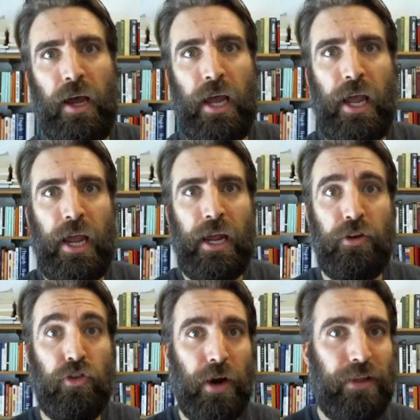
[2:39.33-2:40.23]
a
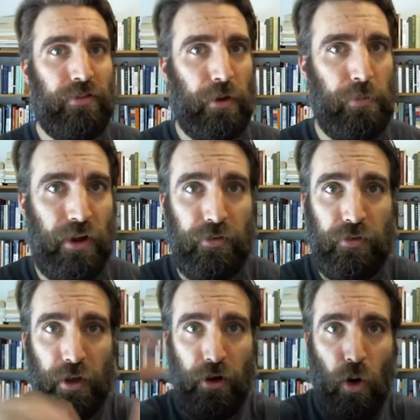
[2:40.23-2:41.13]
trade
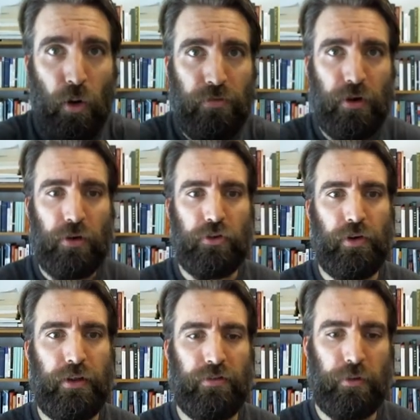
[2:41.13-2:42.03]
surplus, an overall
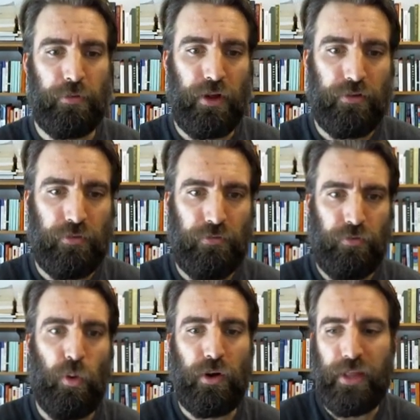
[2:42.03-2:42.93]
trade surplus
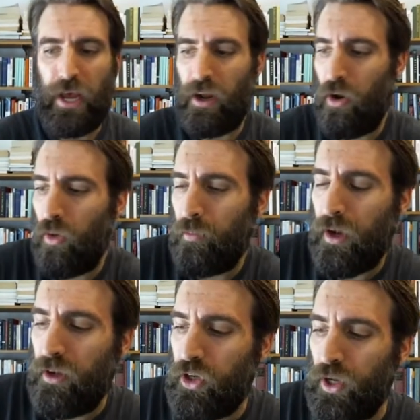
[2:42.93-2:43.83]
for that home
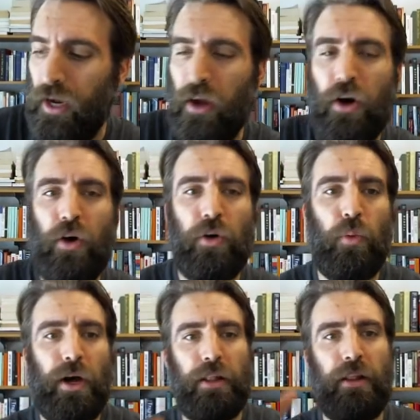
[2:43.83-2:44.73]
country, or
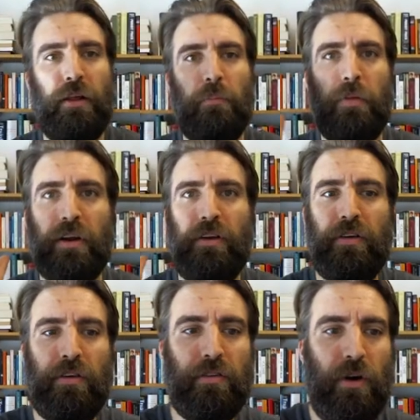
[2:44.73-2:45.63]
what
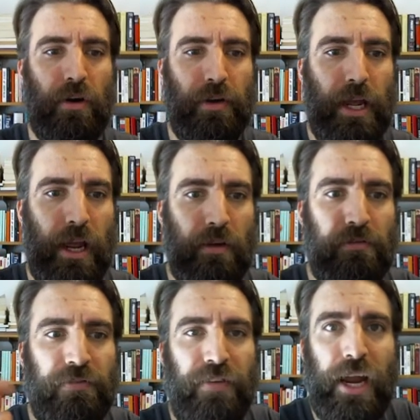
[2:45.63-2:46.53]
mercantilists called a
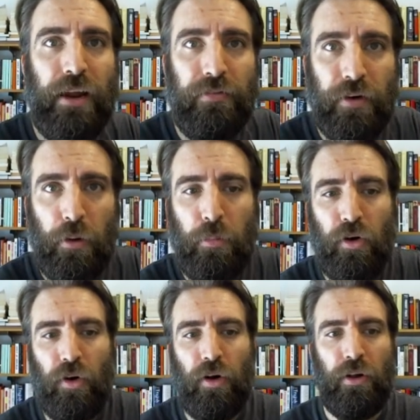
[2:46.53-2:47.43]

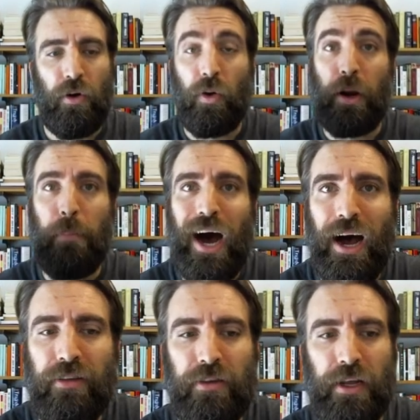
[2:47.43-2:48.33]
favorable or a
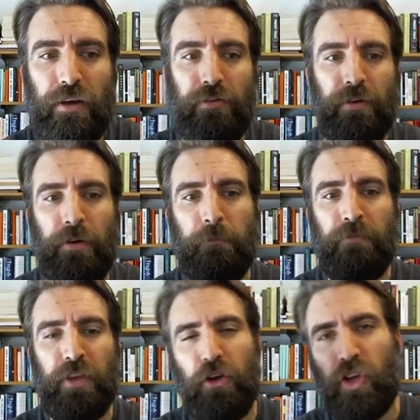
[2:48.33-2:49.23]
positive,
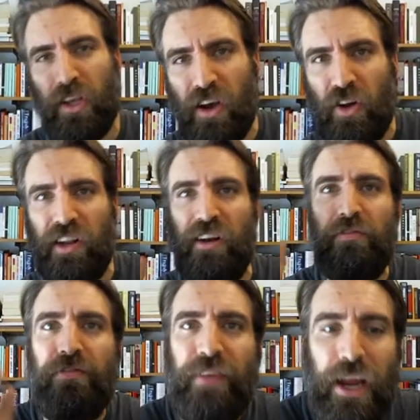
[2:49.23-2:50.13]
usually called it a
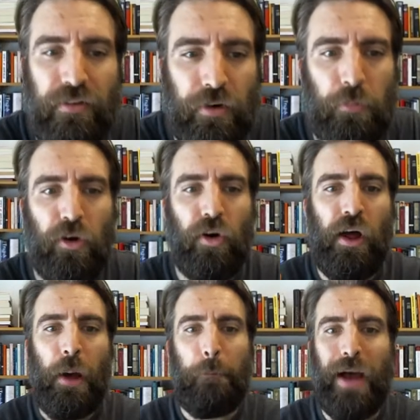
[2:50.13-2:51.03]
favorable
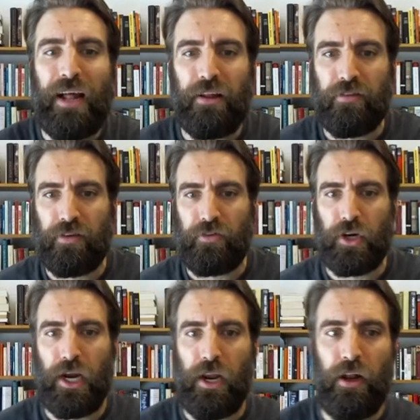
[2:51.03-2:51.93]
balance of
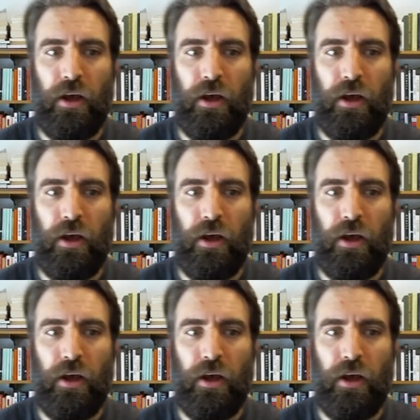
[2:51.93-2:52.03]
trade.